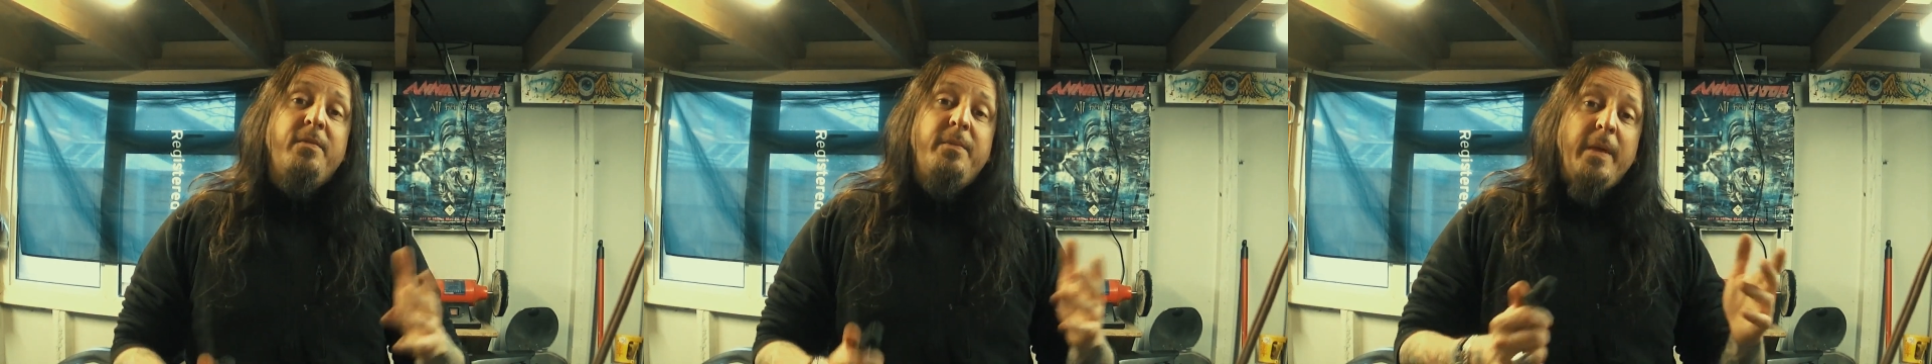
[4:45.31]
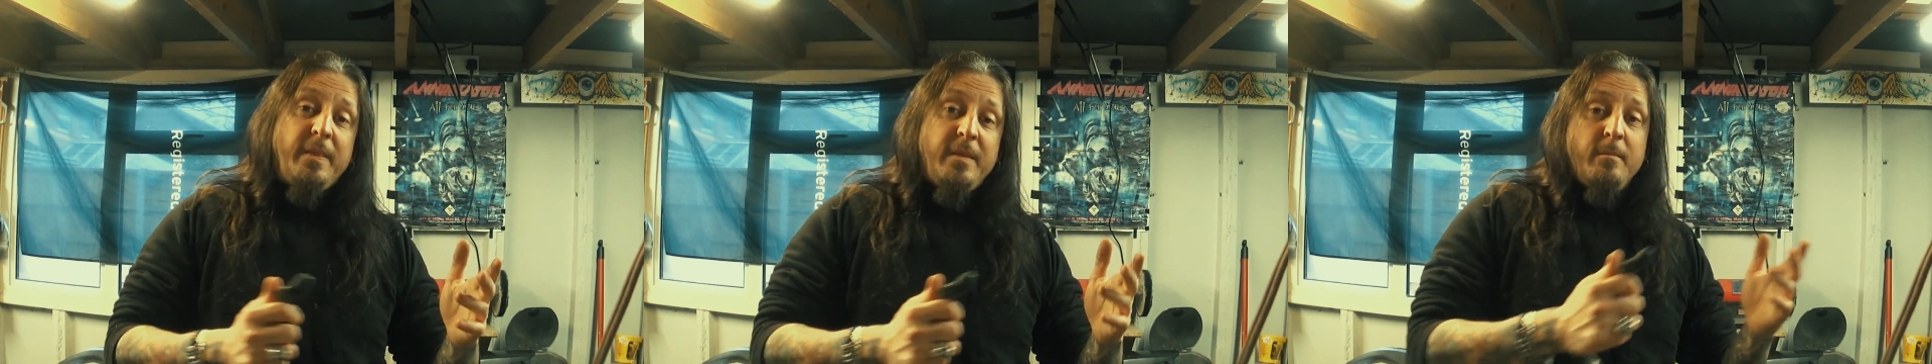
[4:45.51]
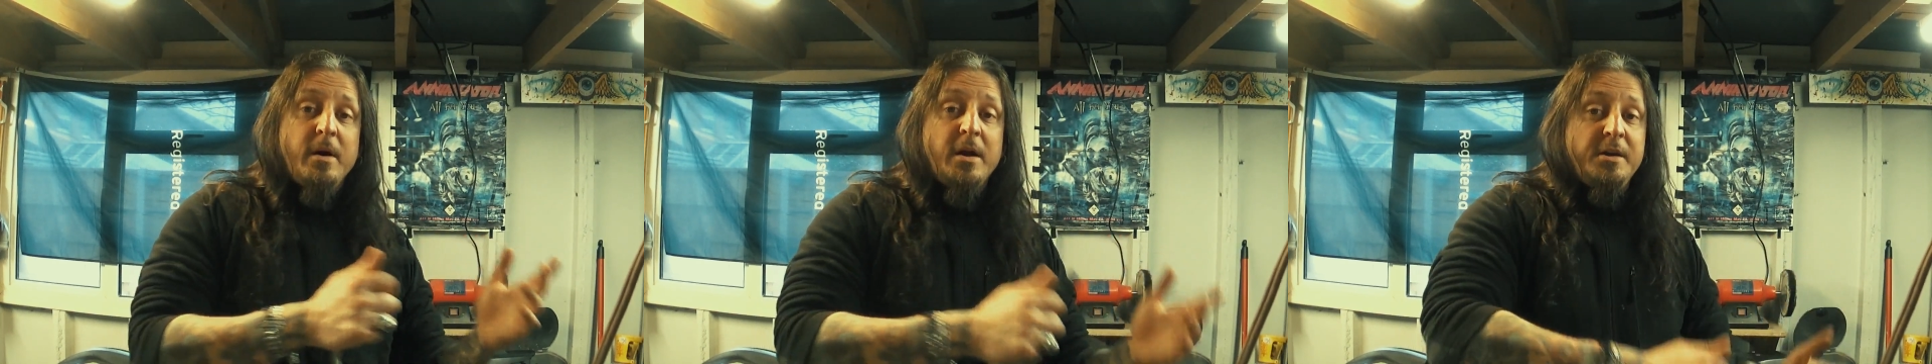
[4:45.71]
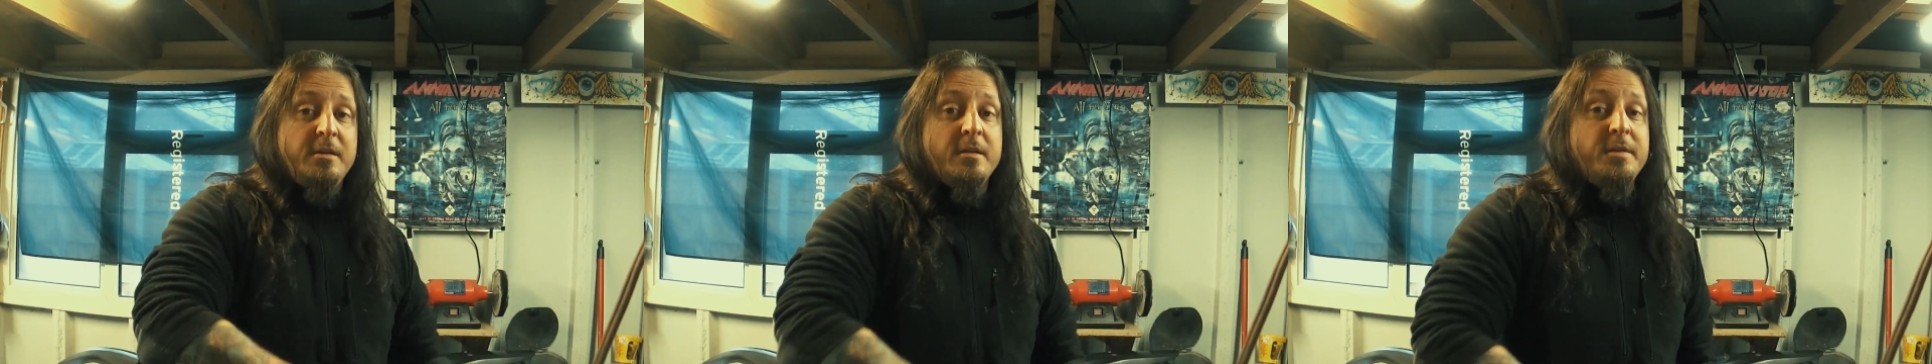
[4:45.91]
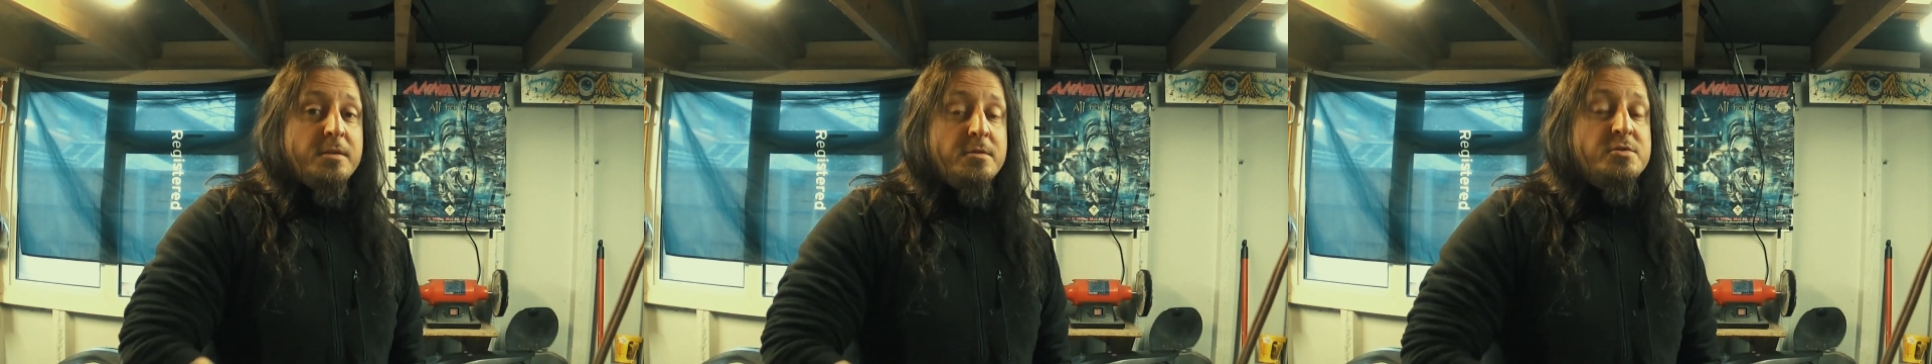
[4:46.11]
than the money
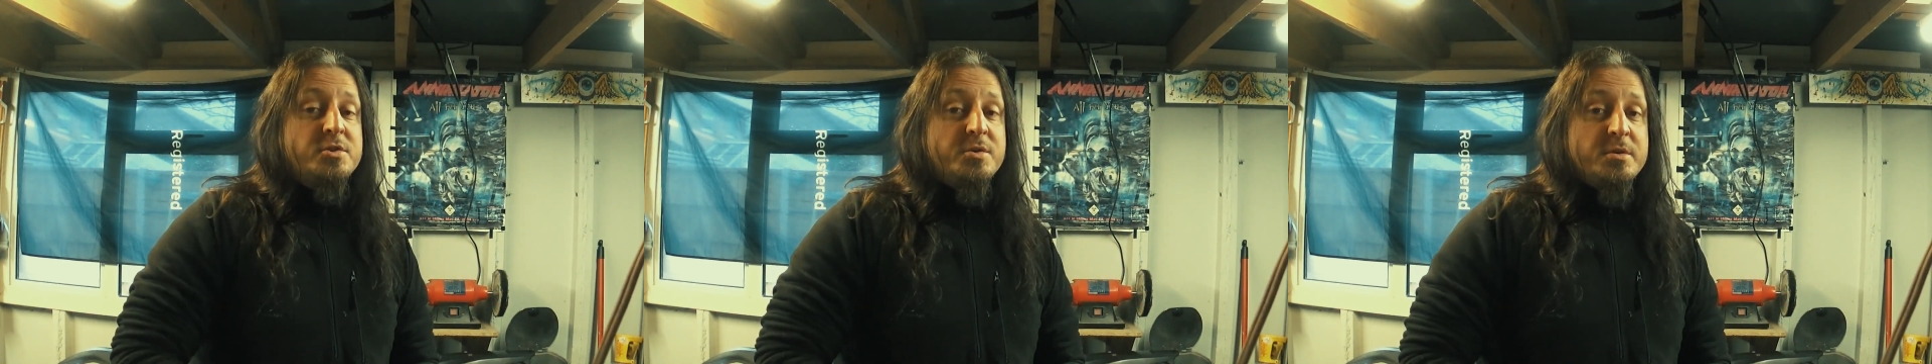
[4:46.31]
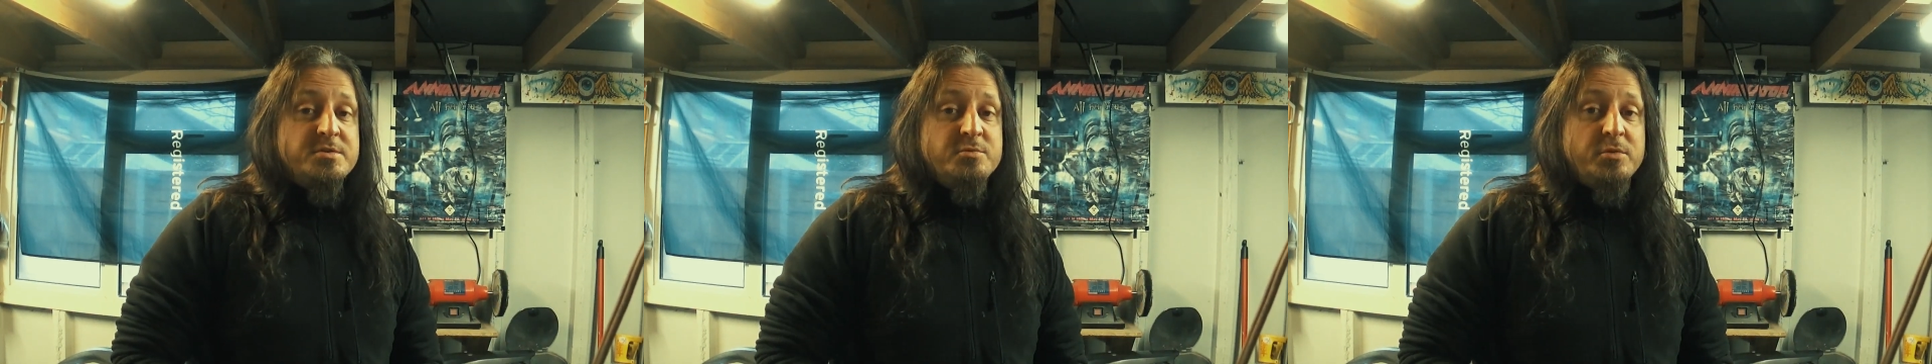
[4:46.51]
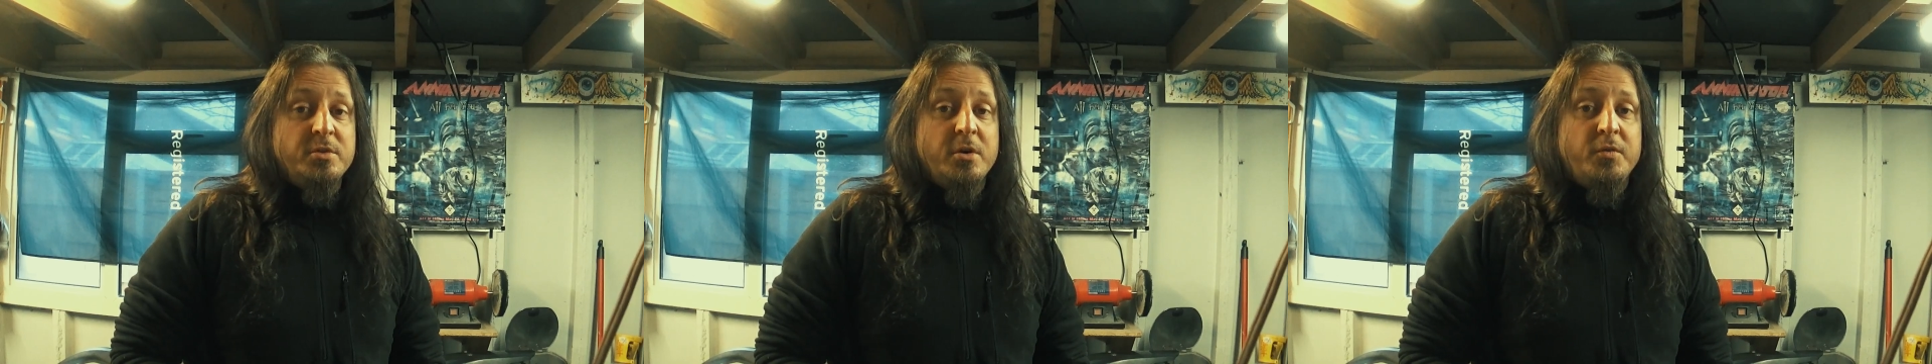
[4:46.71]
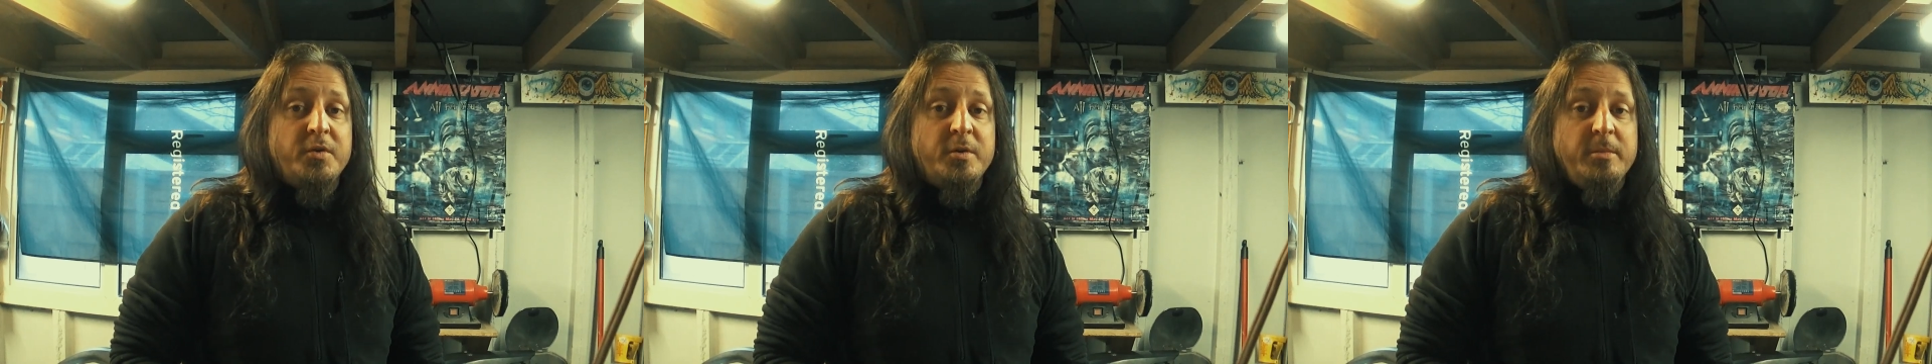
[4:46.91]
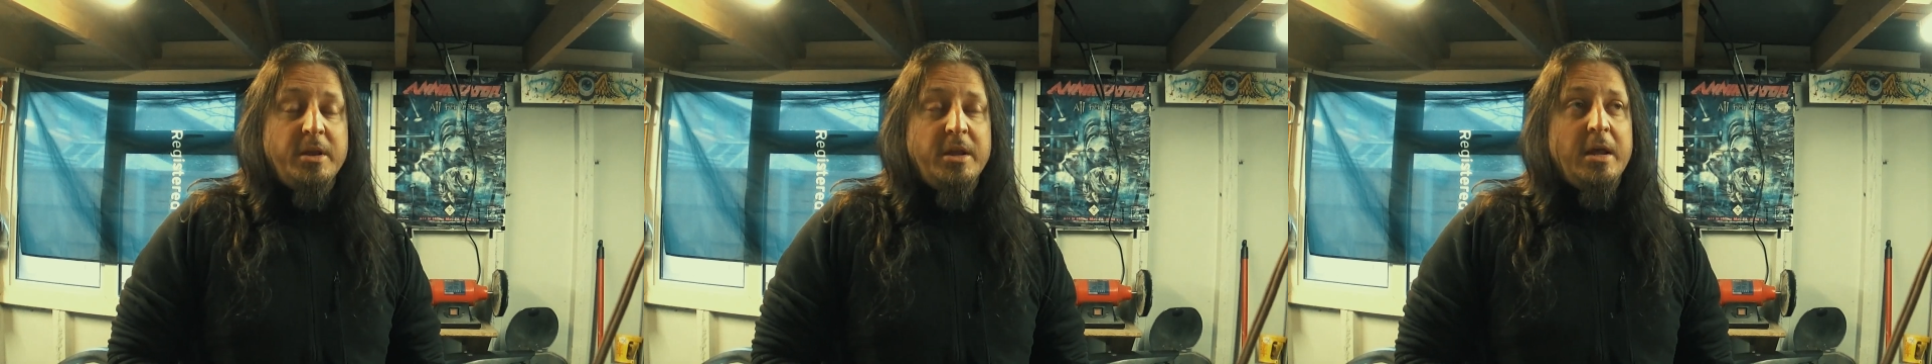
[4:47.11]
that the insurance would
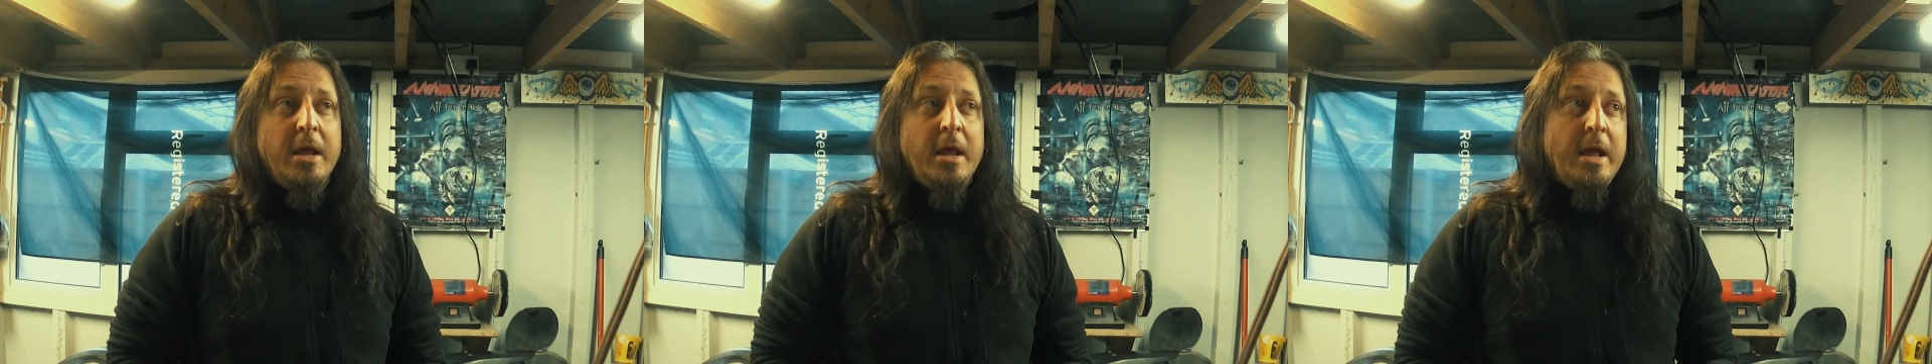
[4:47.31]
offer me.